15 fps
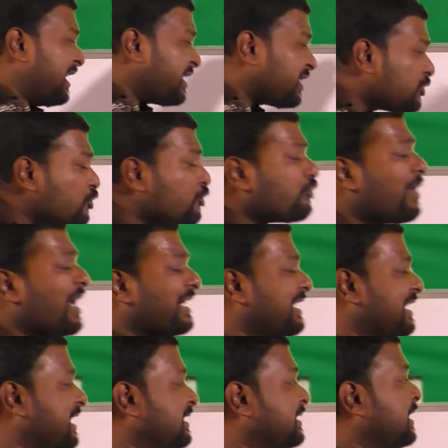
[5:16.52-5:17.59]
these two
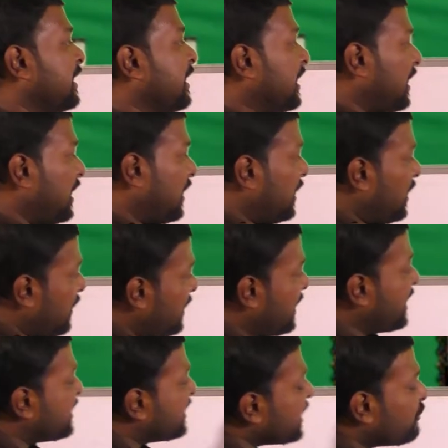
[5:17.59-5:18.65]
quantities,
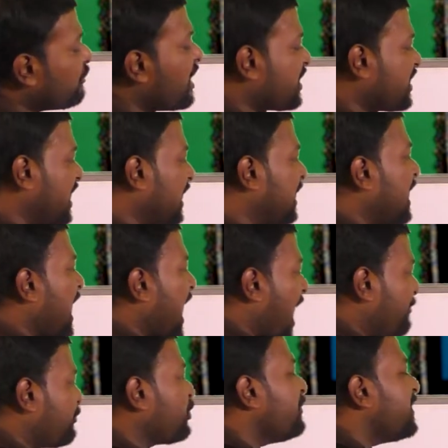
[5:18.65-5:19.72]
this equation
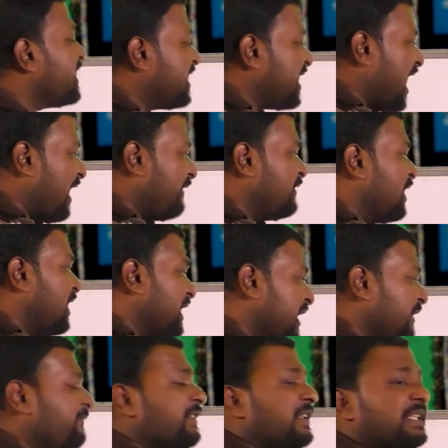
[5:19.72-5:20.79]
have to be derived
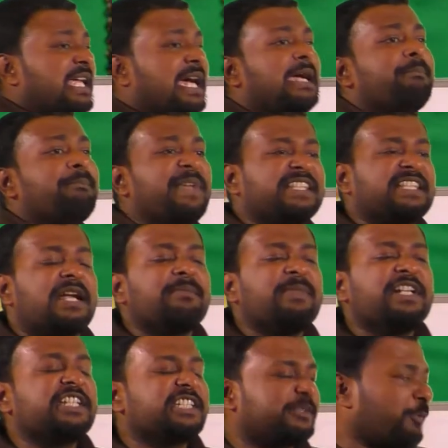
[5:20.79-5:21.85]
if the
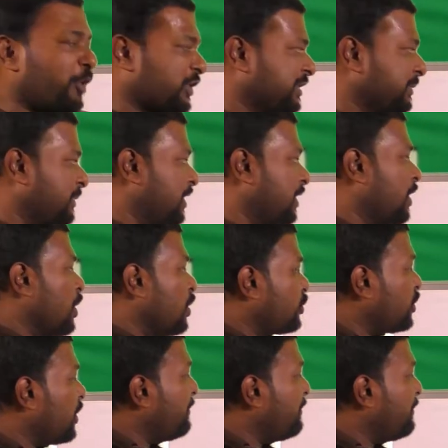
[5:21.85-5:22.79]
measurement is possible. So